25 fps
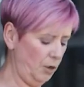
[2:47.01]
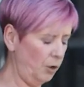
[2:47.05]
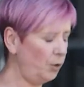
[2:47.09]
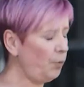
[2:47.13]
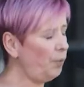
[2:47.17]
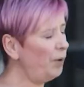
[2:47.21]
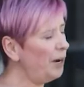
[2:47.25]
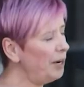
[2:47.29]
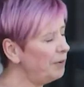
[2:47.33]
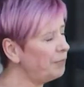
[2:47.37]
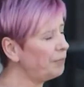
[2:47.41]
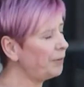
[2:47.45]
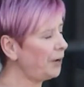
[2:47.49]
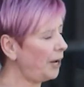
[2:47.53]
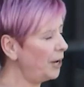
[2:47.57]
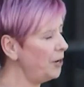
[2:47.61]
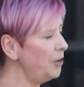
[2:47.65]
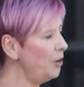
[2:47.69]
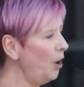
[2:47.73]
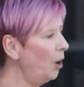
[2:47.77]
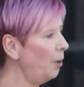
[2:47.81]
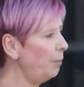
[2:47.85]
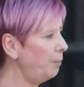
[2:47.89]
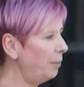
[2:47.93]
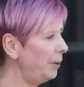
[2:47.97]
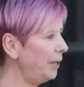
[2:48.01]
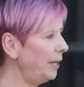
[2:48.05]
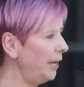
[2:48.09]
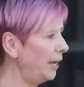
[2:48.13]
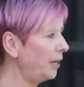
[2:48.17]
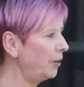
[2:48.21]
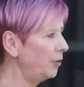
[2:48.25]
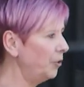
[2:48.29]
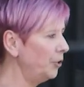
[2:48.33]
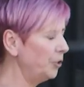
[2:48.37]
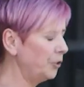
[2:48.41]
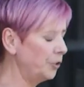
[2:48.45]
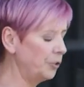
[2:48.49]
Grief cannot be
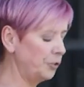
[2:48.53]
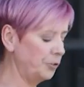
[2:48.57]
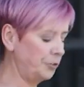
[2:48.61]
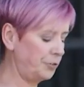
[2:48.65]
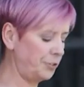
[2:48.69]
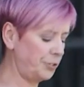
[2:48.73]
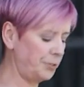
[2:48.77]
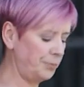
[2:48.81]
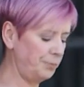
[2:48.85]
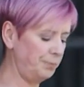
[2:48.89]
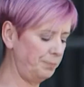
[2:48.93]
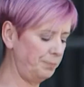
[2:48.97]
ignored.